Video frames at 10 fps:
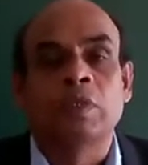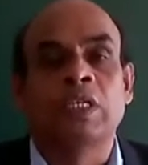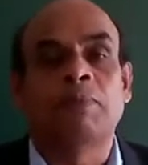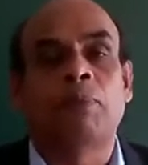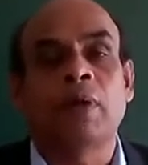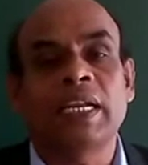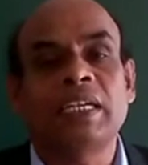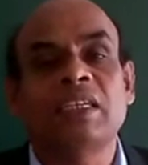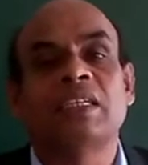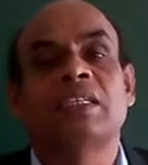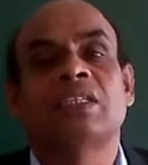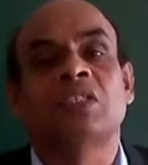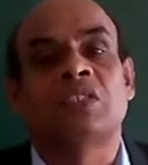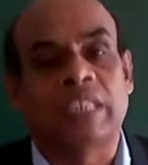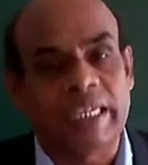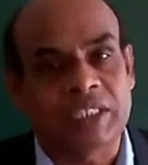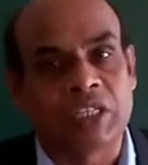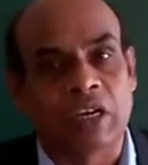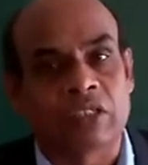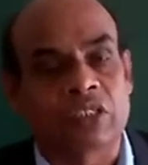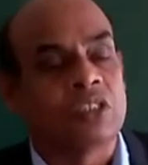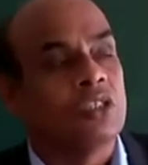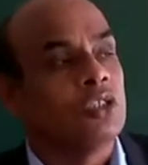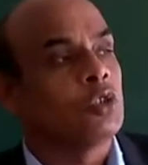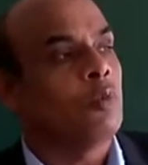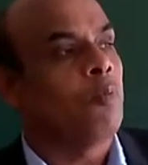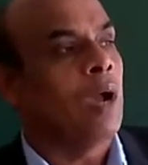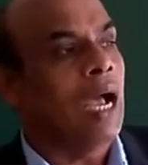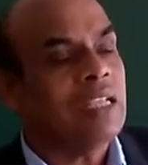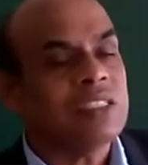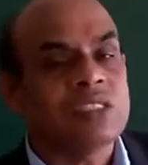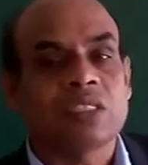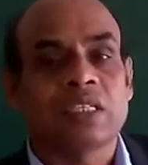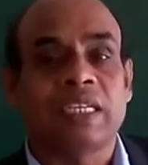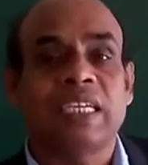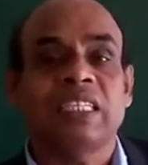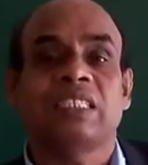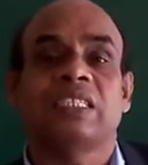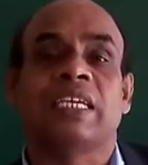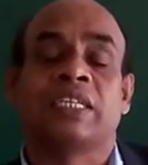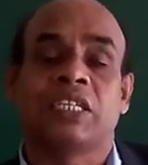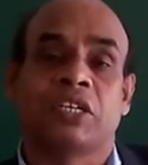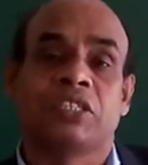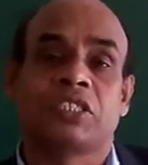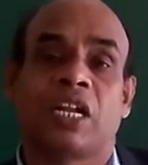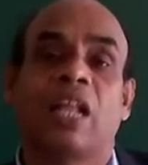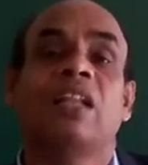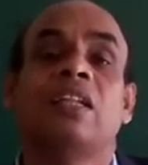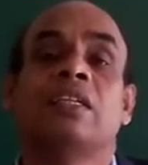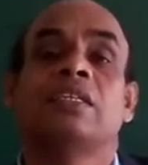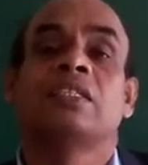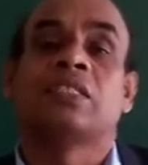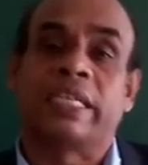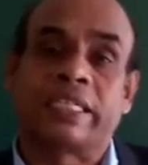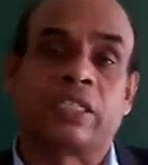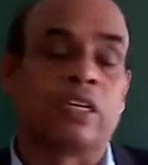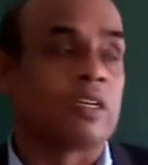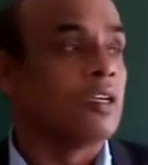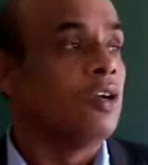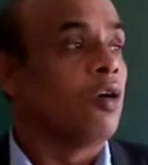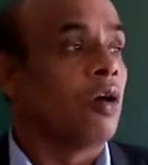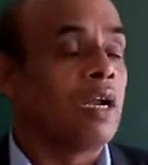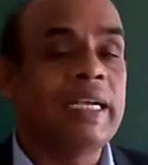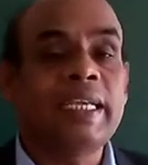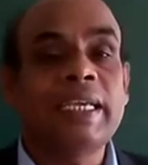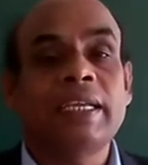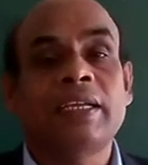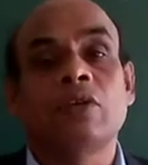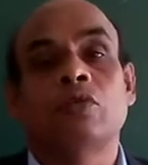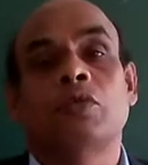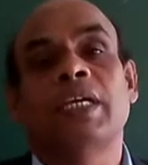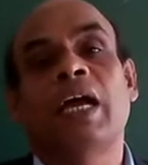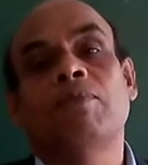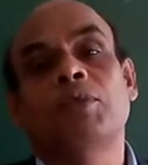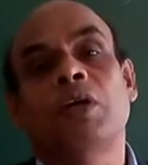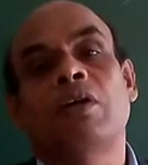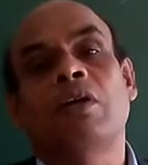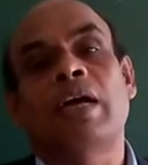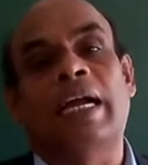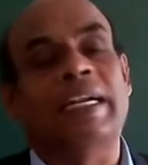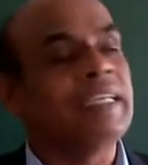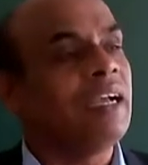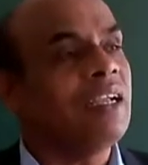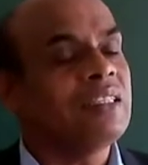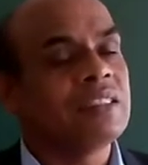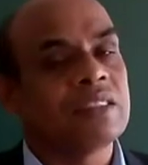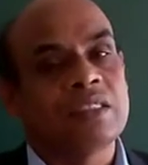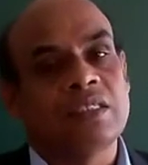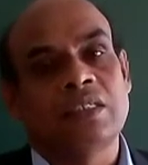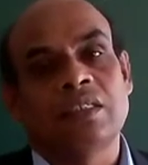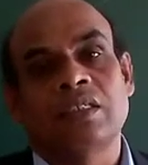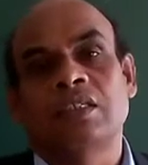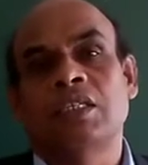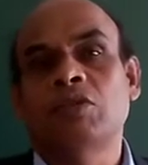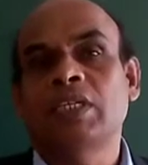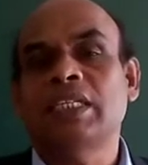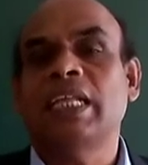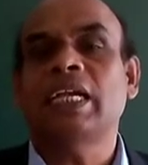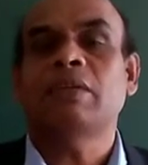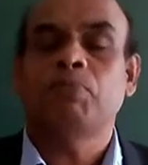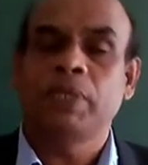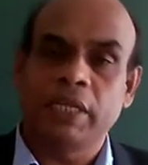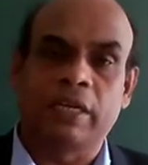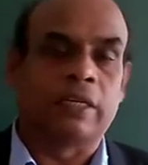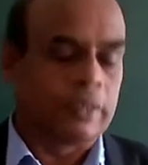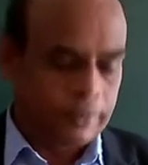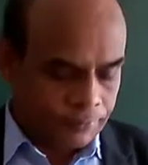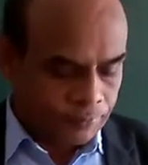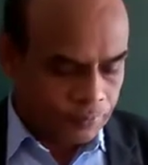different sectors. So first is agricultural sector. Already we have the ideas. During that period,